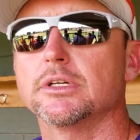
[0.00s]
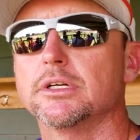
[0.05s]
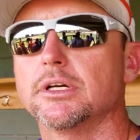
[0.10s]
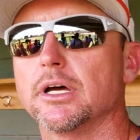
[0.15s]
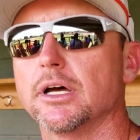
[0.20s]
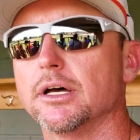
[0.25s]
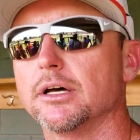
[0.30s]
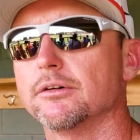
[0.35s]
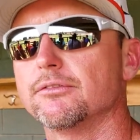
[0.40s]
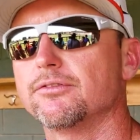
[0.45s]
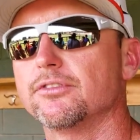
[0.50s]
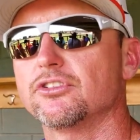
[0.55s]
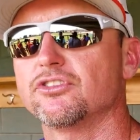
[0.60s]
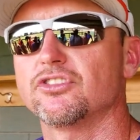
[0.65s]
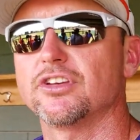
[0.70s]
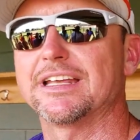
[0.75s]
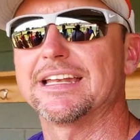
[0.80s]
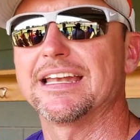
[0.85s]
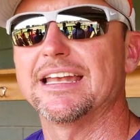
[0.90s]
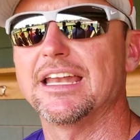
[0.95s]
of
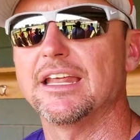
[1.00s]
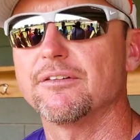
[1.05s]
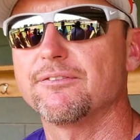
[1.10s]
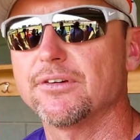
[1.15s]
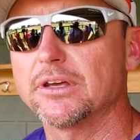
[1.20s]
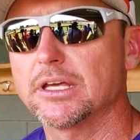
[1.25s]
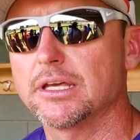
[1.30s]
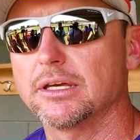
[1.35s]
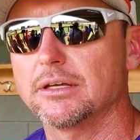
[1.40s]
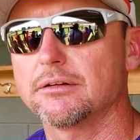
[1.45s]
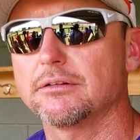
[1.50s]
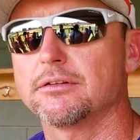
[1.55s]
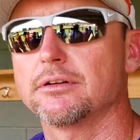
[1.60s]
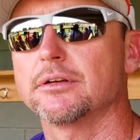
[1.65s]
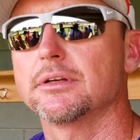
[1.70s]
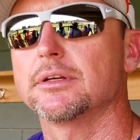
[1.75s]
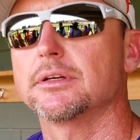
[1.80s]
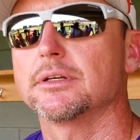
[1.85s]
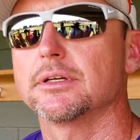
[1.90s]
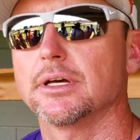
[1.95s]
significant
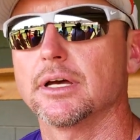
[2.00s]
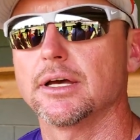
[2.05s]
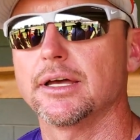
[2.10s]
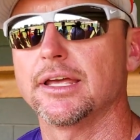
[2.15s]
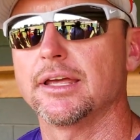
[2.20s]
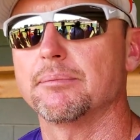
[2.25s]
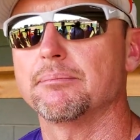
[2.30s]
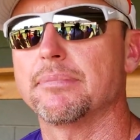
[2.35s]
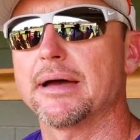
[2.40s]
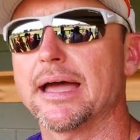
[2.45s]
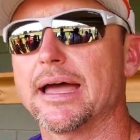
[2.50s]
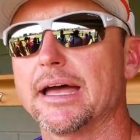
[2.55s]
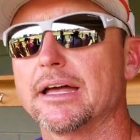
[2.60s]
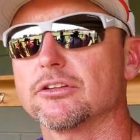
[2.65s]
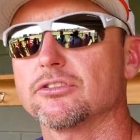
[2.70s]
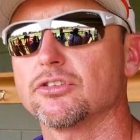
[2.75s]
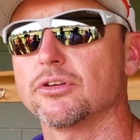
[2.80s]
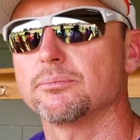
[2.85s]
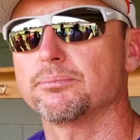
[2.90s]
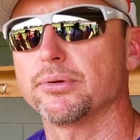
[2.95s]
uh, at
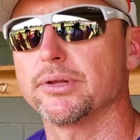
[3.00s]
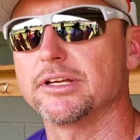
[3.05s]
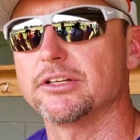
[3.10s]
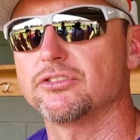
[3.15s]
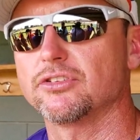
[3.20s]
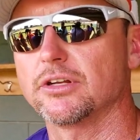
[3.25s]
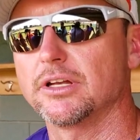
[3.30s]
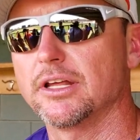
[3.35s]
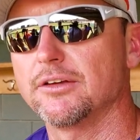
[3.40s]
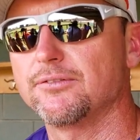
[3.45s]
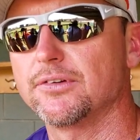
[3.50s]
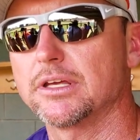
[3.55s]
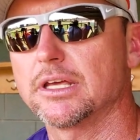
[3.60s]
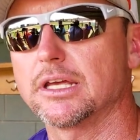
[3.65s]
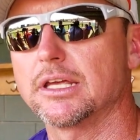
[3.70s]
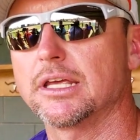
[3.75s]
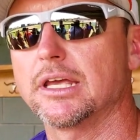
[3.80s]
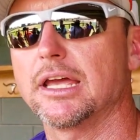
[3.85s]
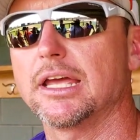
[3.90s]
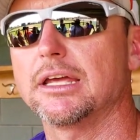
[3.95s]
bats and played
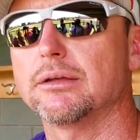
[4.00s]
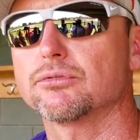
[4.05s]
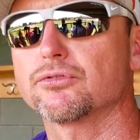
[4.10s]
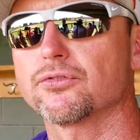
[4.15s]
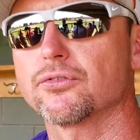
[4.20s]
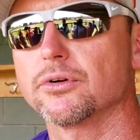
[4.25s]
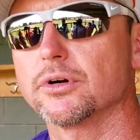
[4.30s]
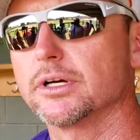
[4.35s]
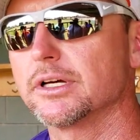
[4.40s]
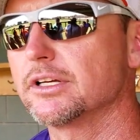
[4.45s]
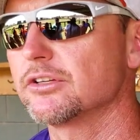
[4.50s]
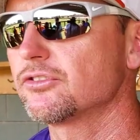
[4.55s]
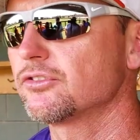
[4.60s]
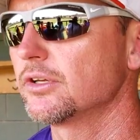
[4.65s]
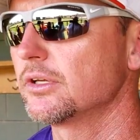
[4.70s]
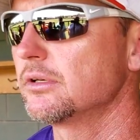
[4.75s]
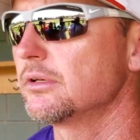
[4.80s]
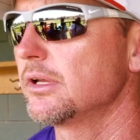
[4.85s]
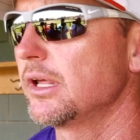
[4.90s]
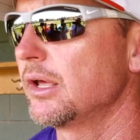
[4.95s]
significant games for us
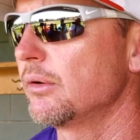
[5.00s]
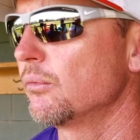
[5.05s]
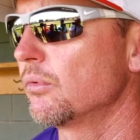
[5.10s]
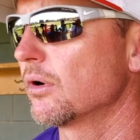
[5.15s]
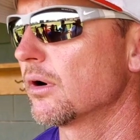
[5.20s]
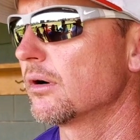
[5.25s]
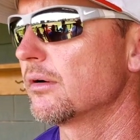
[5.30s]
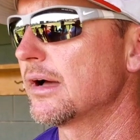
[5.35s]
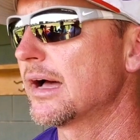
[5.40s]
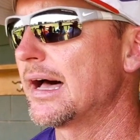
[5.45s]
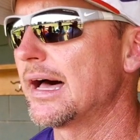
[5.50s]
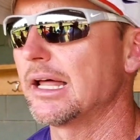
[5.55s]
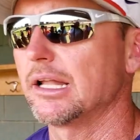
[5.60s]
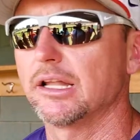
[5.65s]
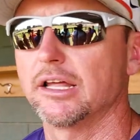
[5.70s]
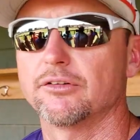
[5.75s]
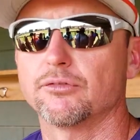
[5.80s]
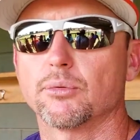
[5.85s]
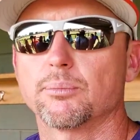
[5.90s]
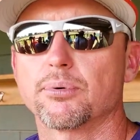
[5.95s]
and, and were high
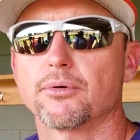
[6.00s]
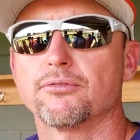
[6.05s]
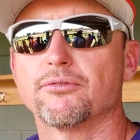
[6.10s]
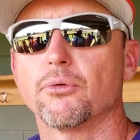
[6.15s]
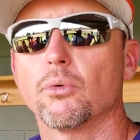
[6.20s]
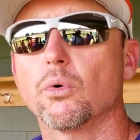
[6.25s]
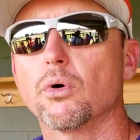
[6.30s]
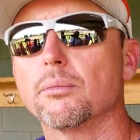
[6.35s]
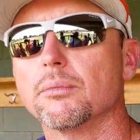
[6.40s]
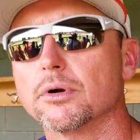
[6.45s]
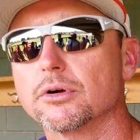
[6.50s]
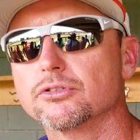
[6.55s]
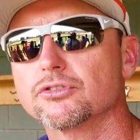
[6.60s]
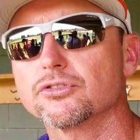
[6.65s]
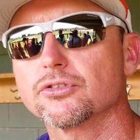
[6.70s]
level performers.